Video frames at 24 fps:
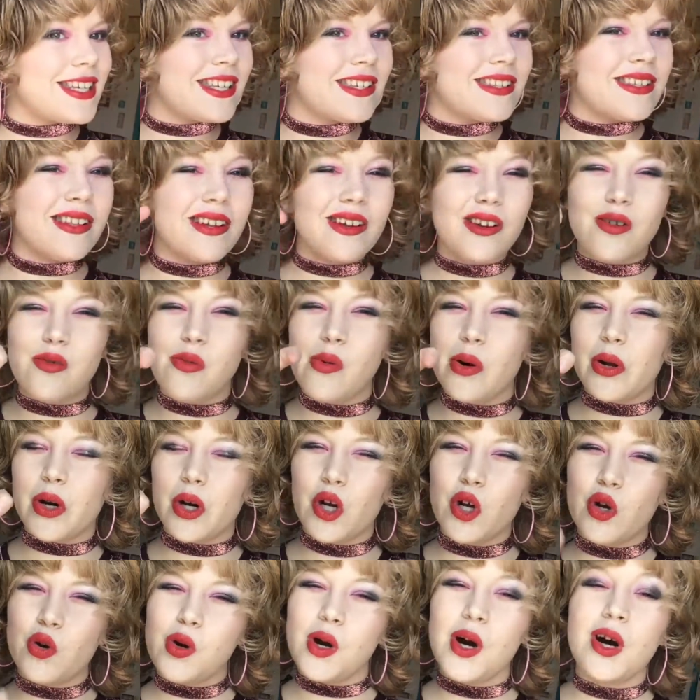is the
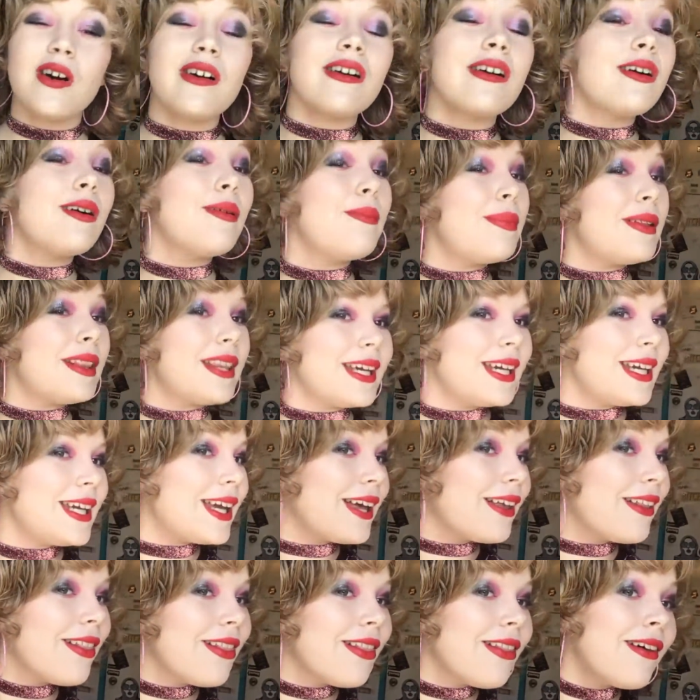quote-unquote
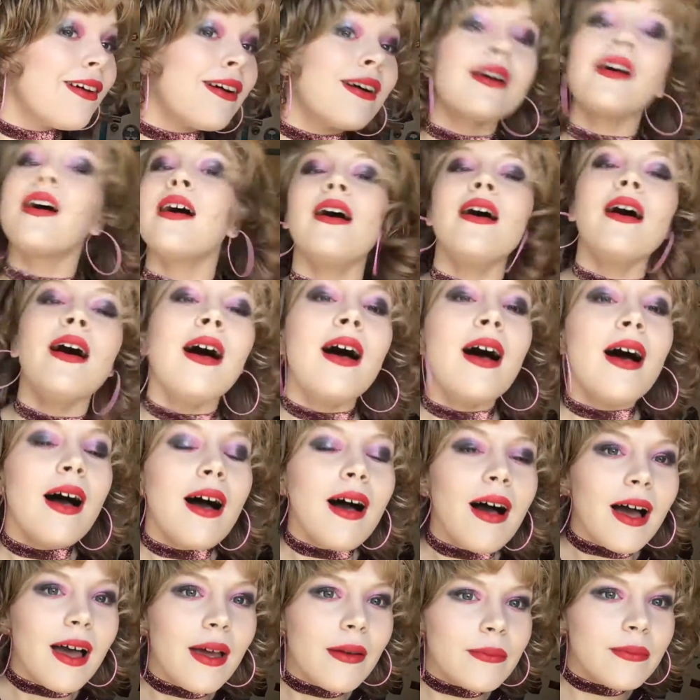complete look.
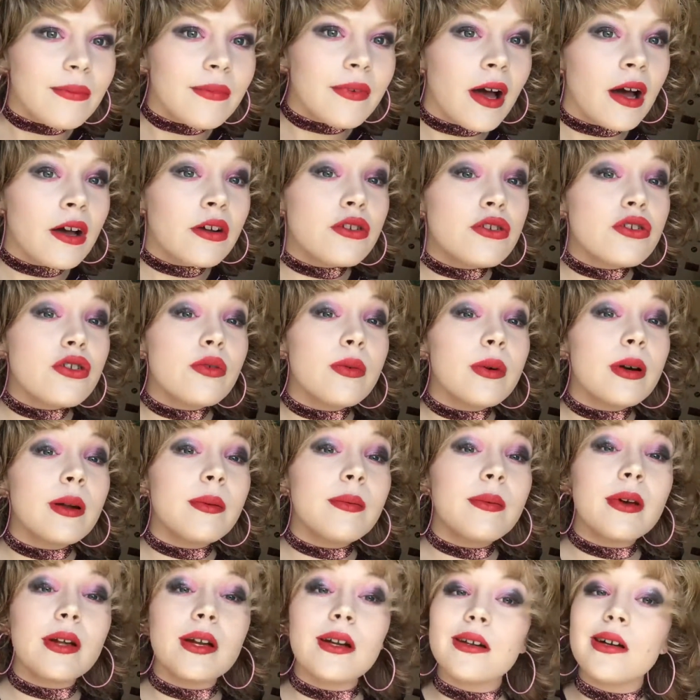I'm not sure what
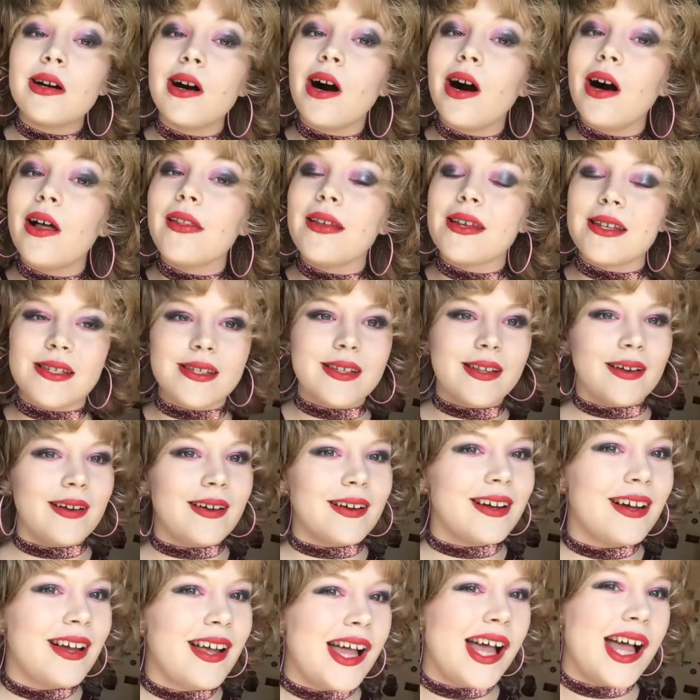I'm gonna call this
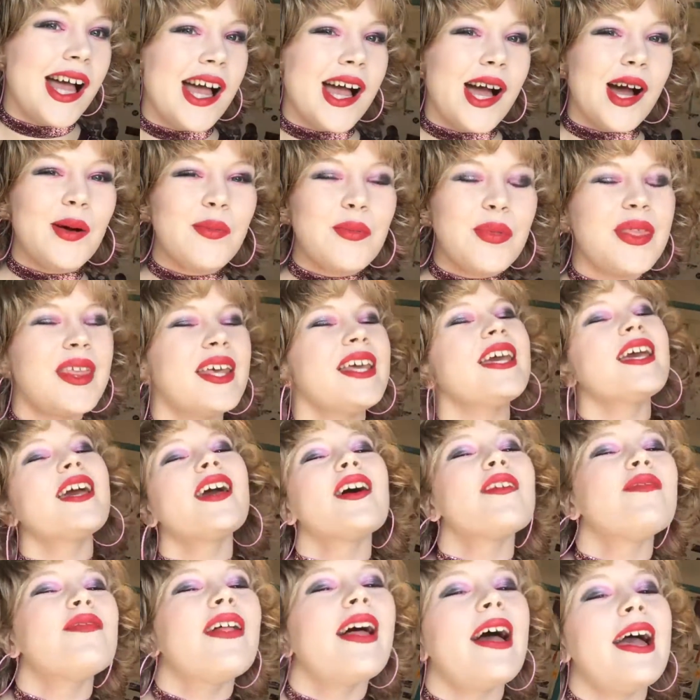look. I'm
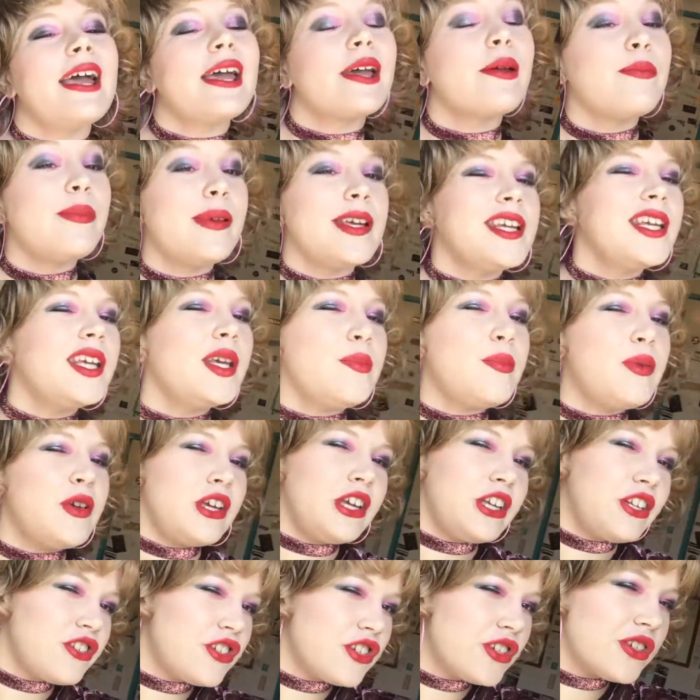thinking of like Pinky
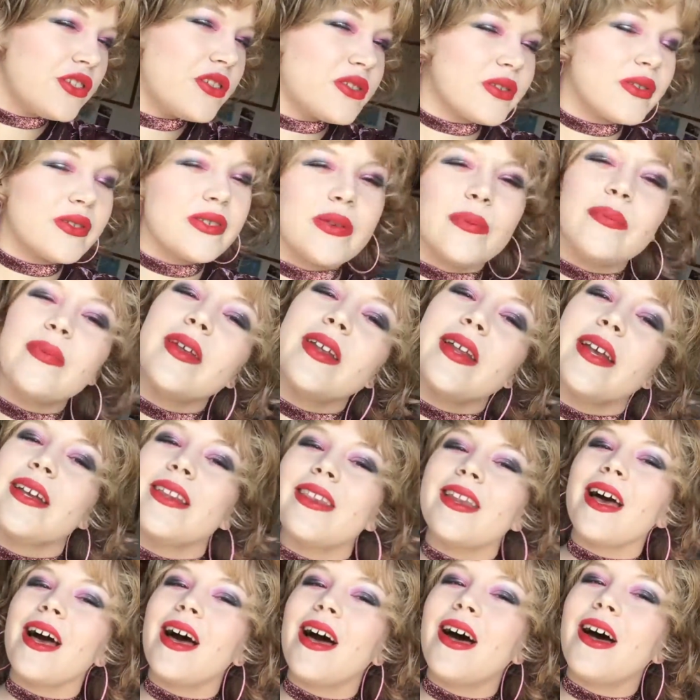Peaches or something
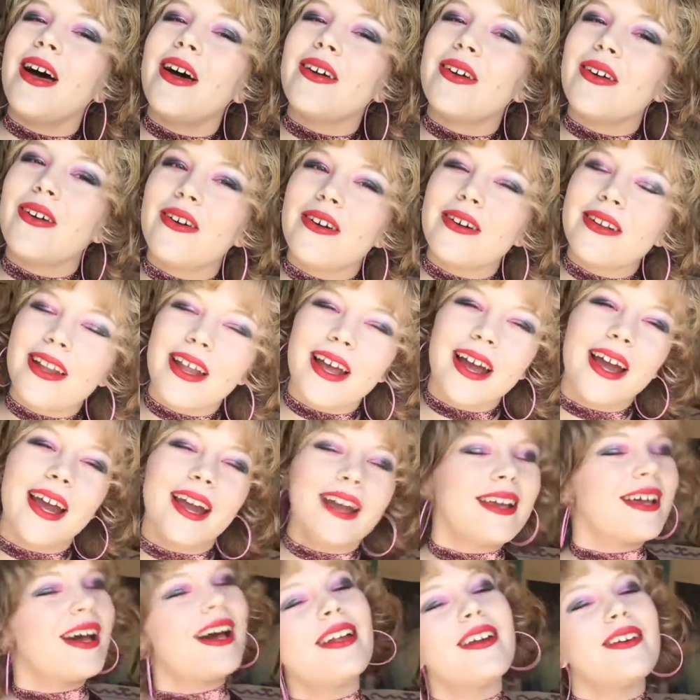like that, or
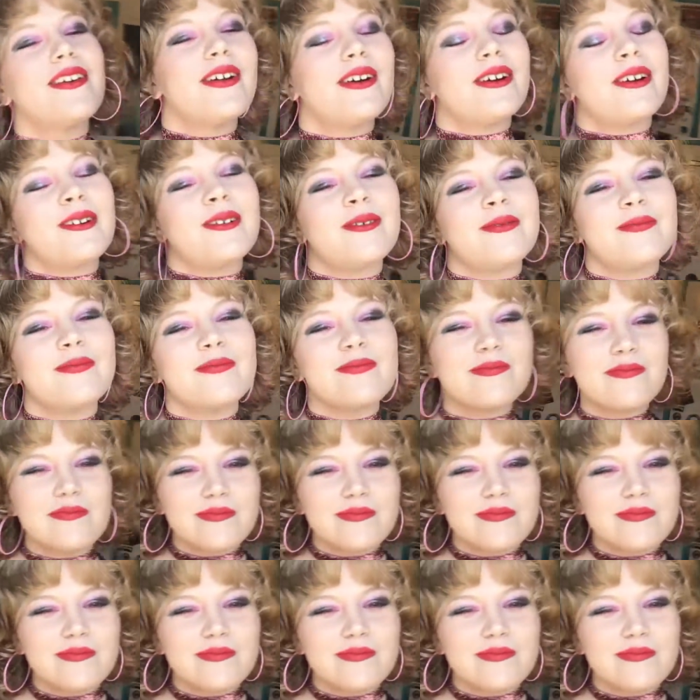like, I don't know,